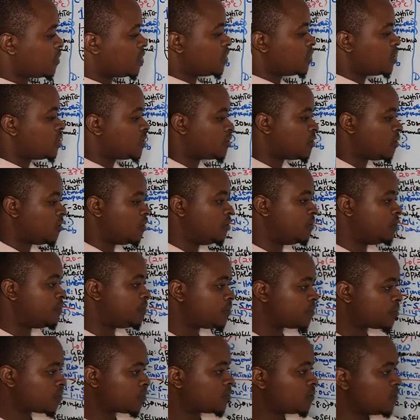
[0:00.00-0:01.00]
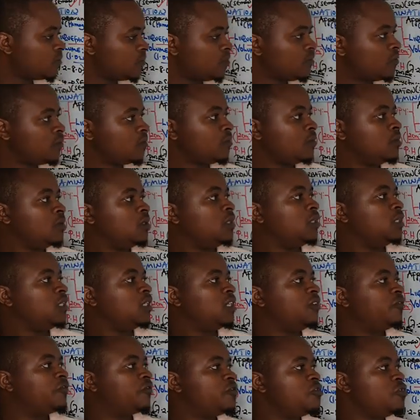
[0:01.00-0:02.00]
So
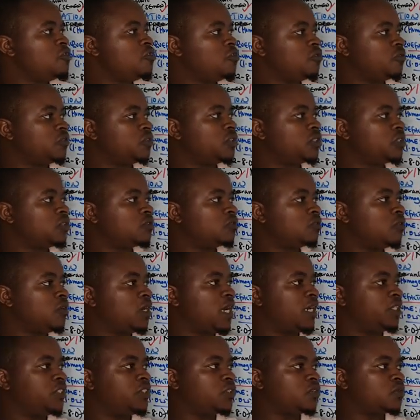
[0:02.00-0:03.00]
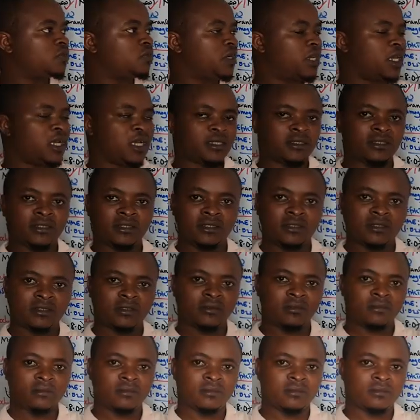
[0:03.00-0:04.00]
if you use two large squares,
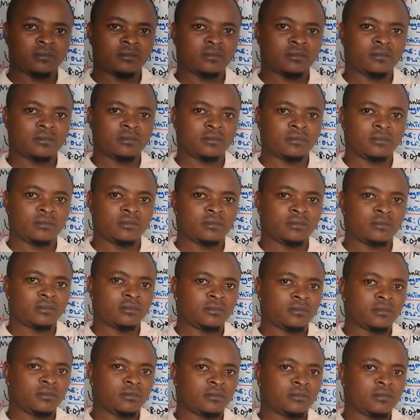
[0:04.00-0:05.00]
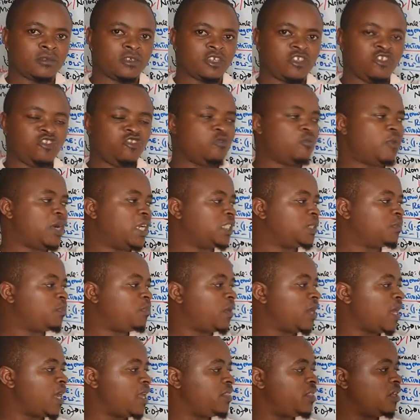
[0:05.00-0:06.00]
you
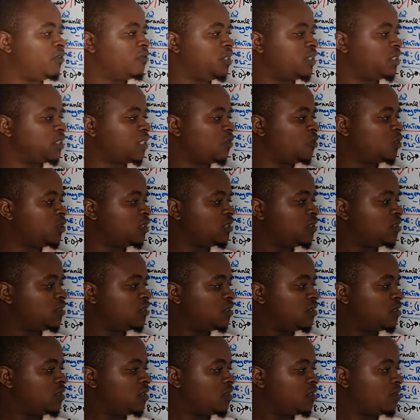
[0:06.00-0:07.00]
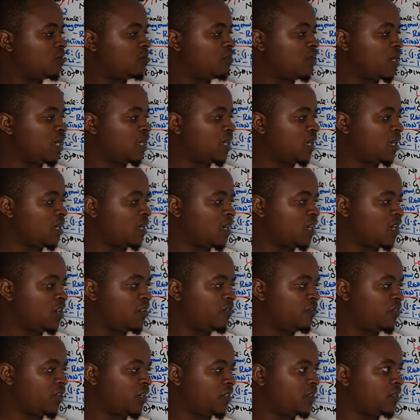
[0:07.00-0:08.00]
multiply the result by
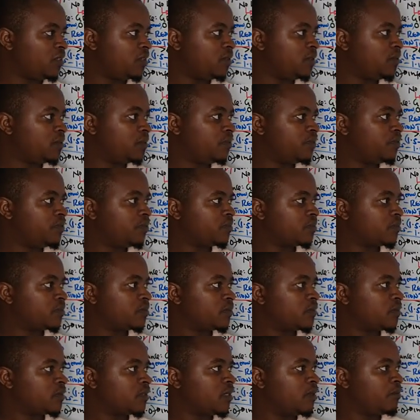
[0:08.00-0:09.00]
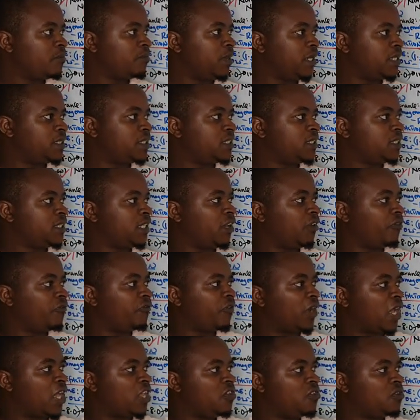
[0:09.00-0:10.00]
100. But if
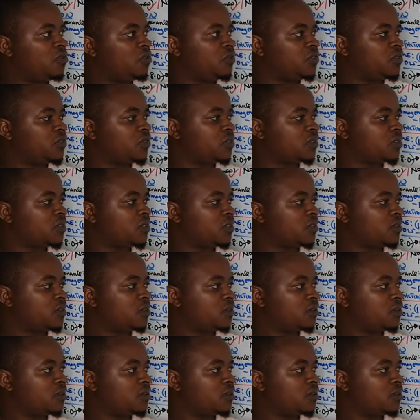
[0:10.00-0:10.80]
I use